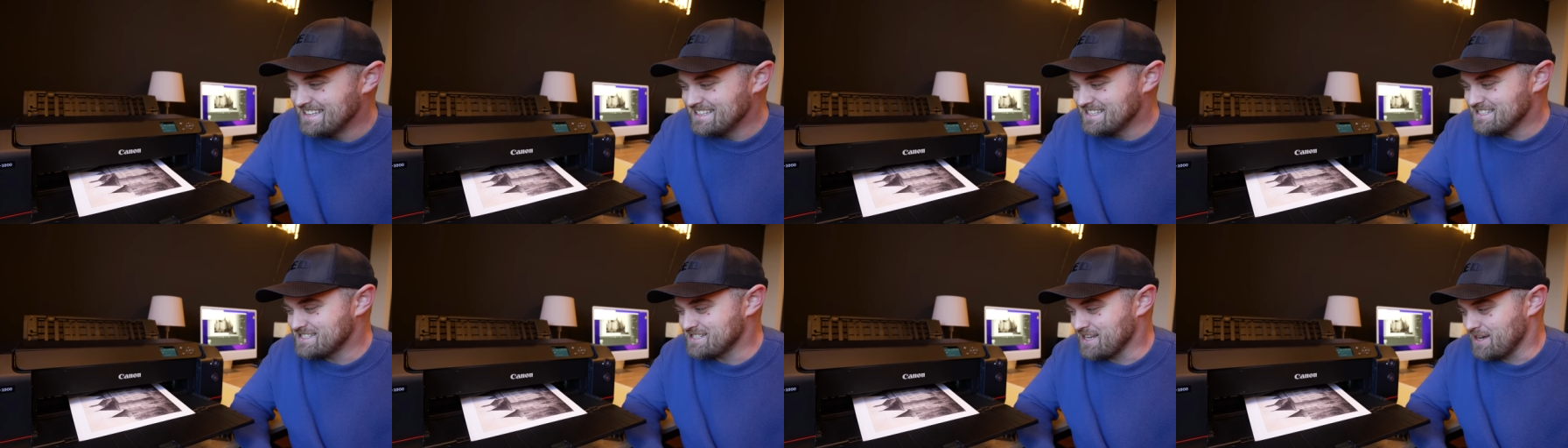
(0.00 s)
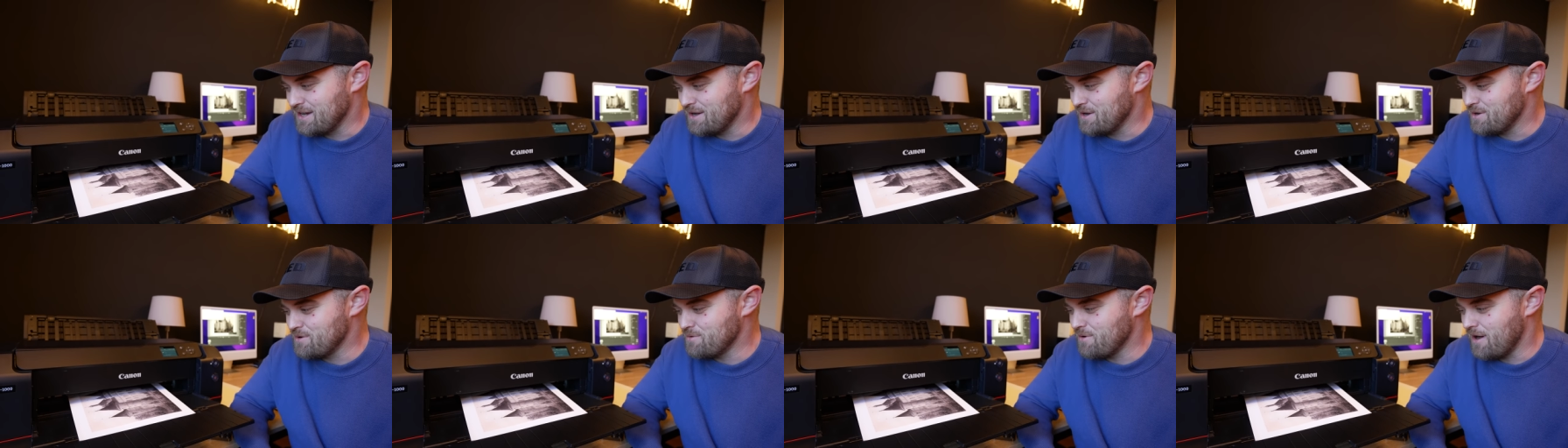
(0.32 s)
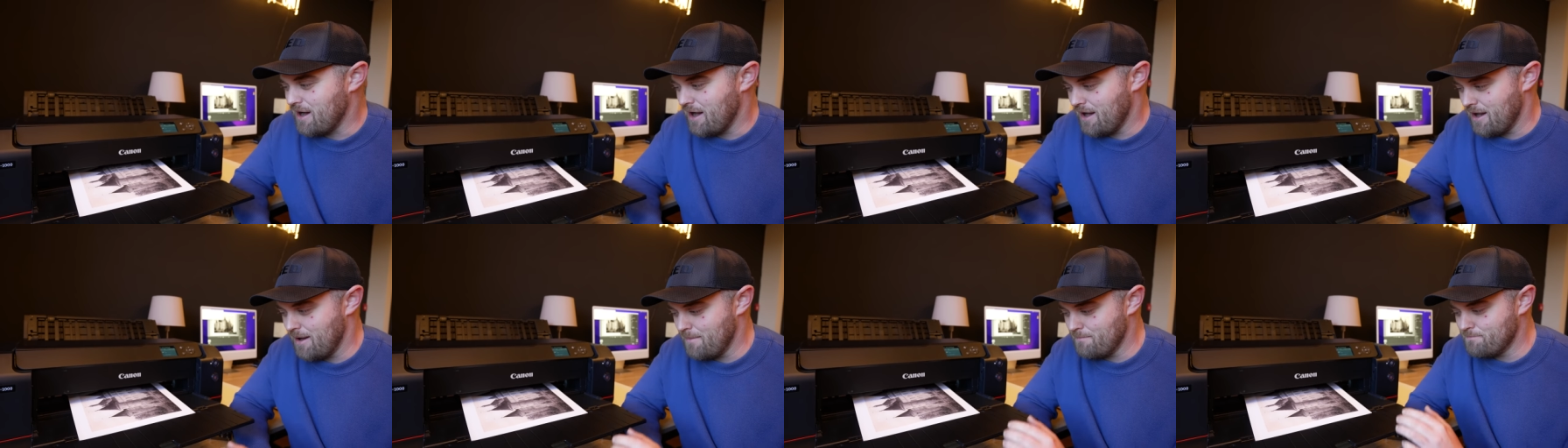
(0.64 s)
so
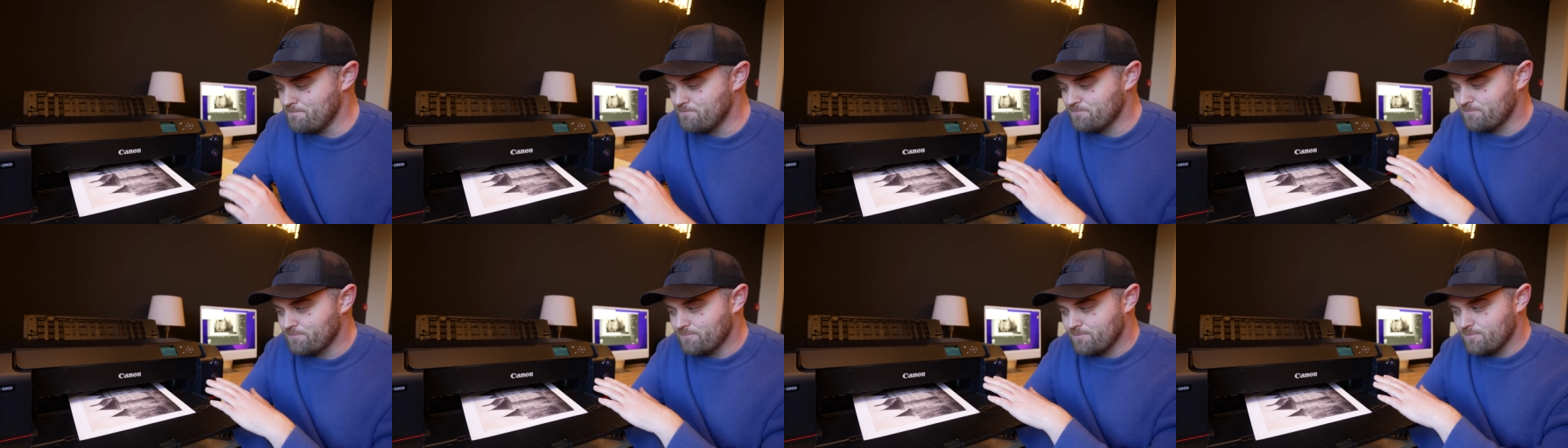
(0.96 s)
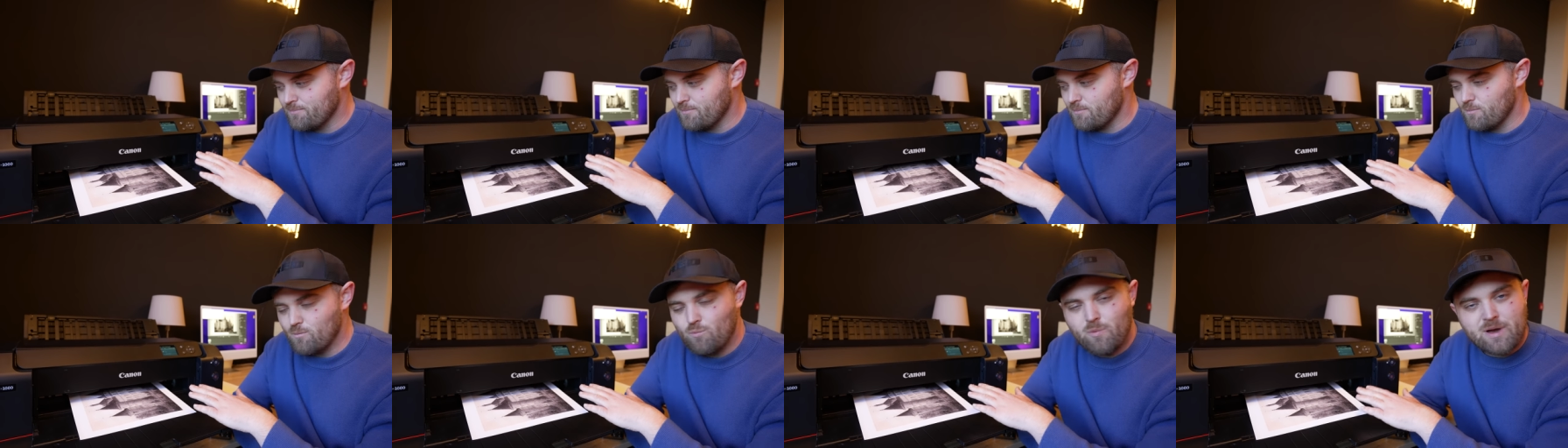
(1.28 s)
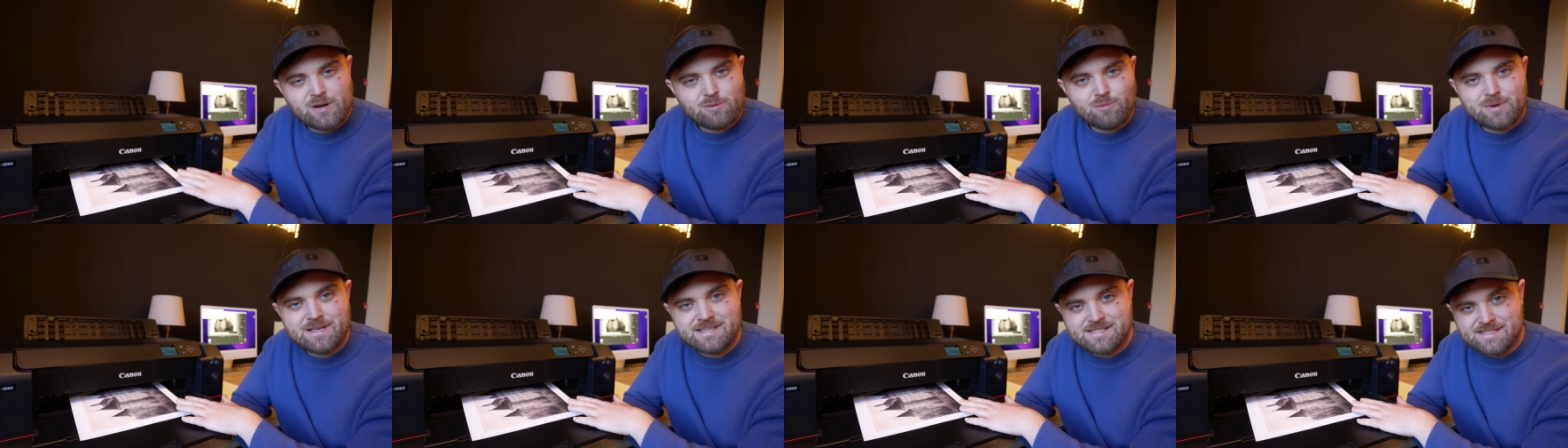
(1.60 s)
um,
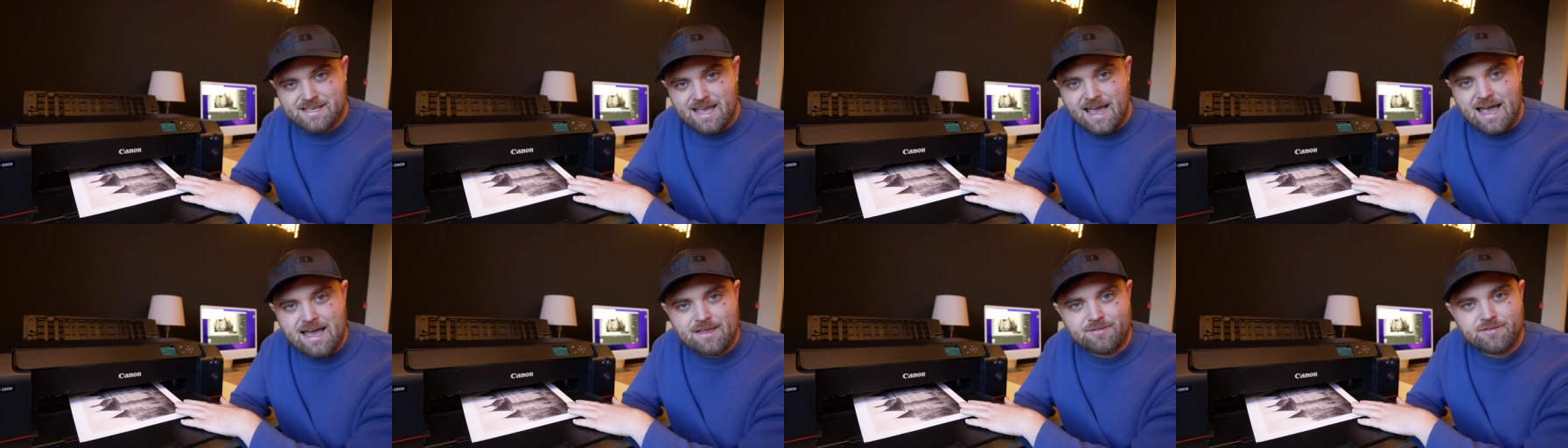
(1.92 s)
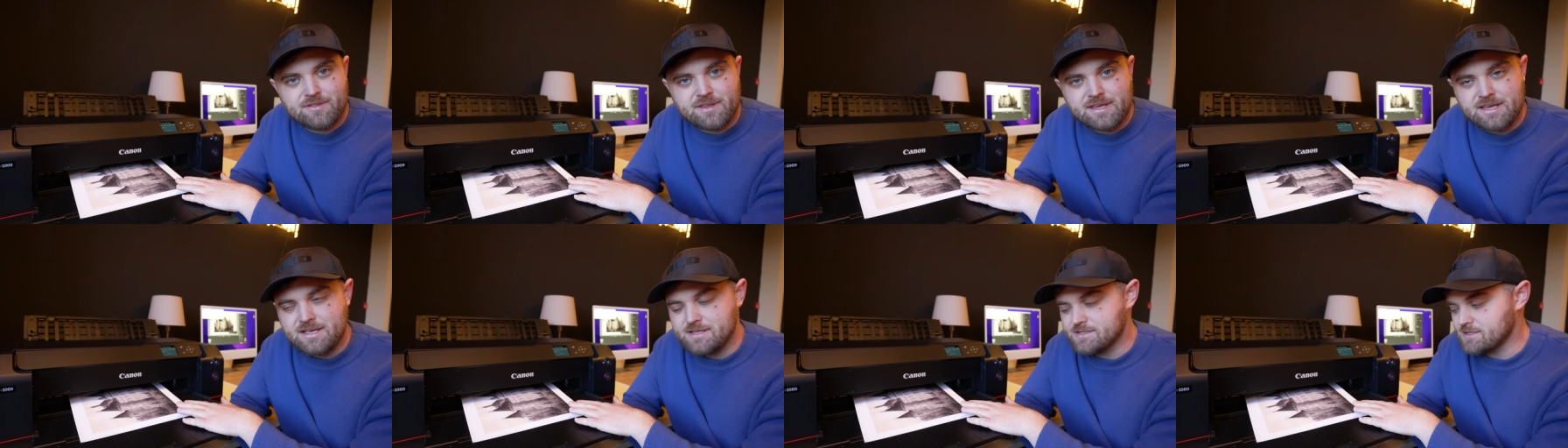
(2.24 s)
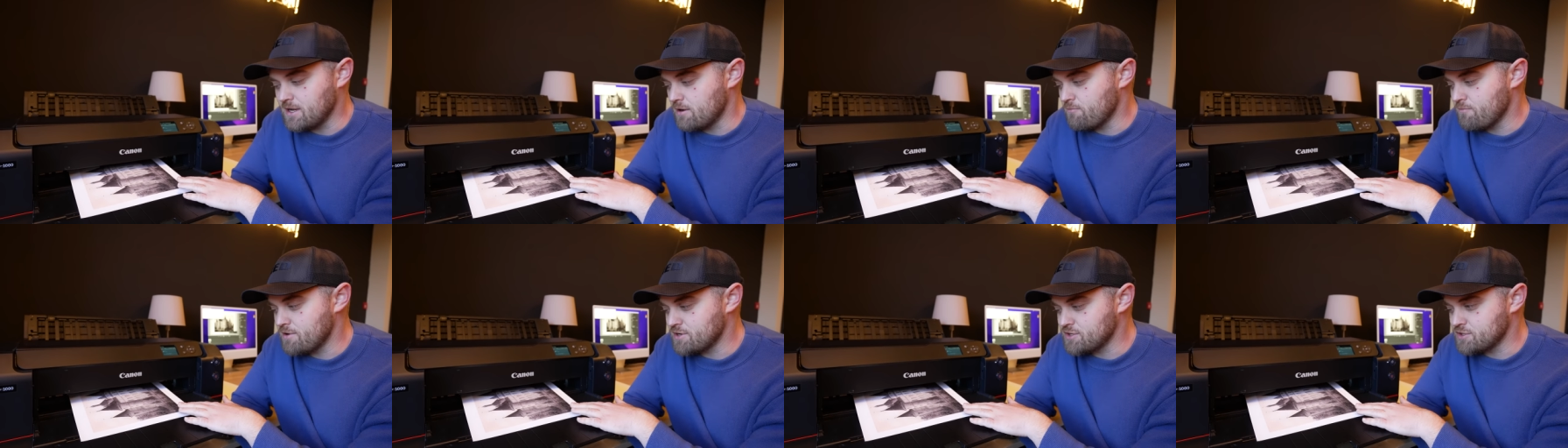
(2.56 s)
when we scan these
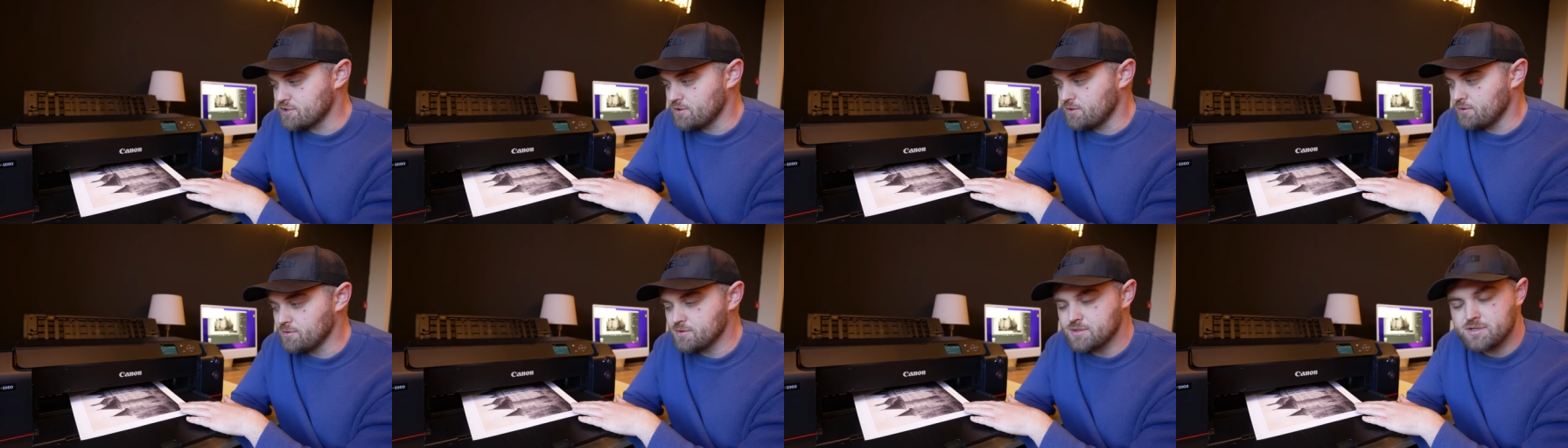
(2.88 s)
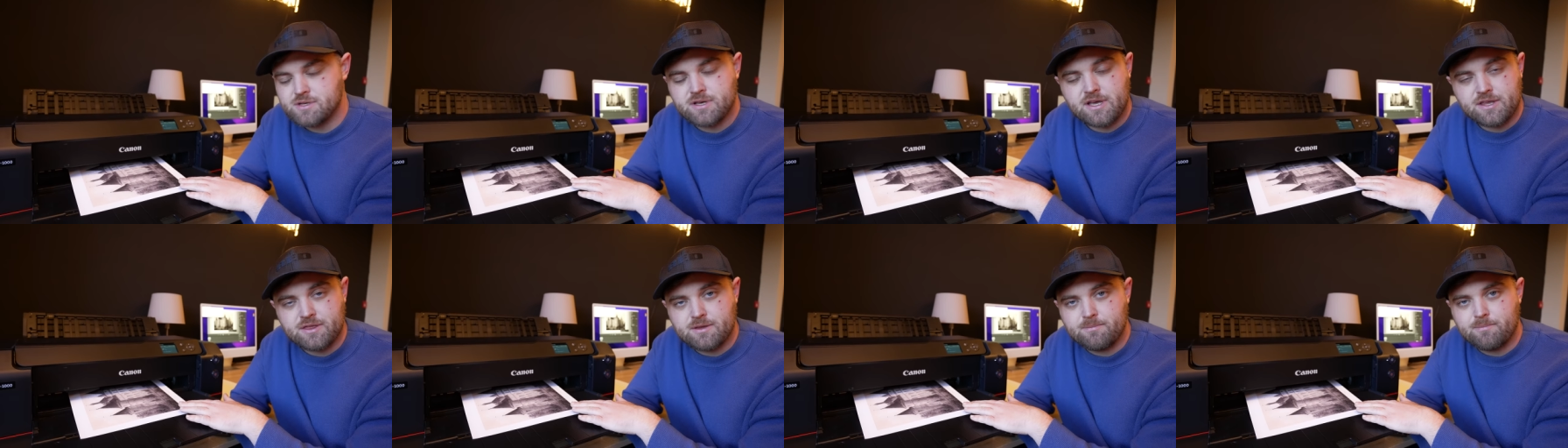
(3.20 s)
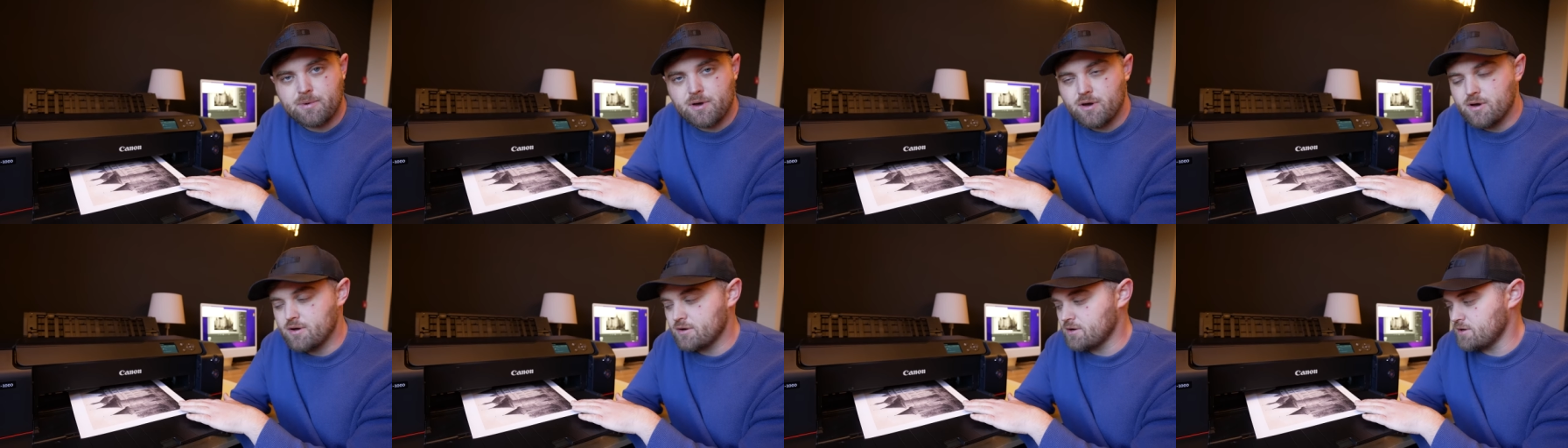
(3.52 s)
originals in the
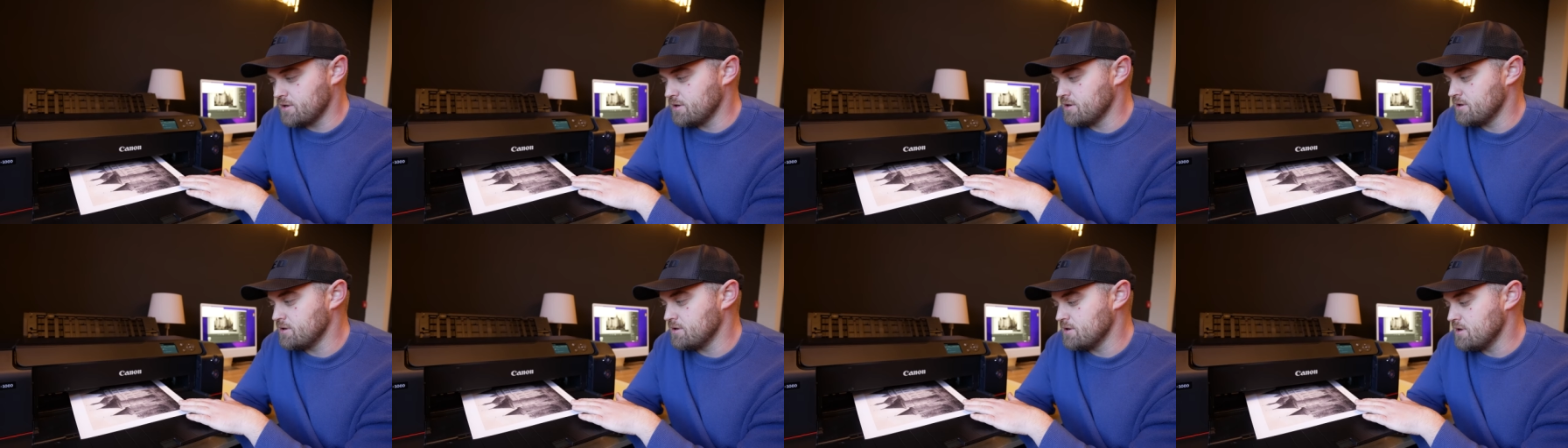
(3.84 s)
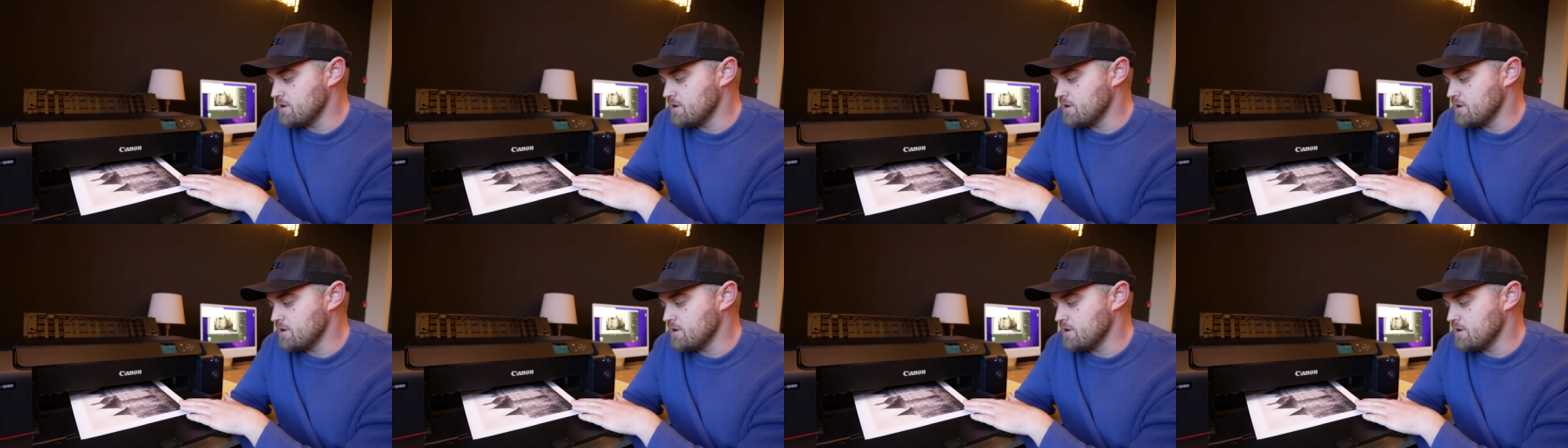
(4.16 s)
book,